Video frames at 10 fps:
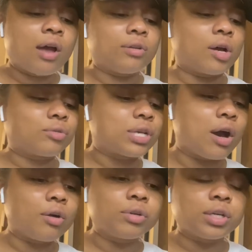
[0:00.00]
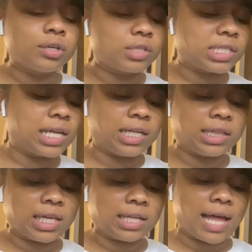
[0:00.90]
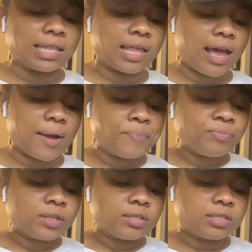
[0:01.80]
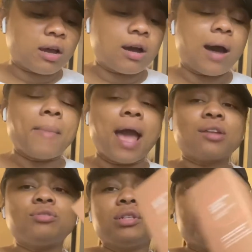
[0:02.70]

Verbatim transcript: no toners anything like that so i'm actually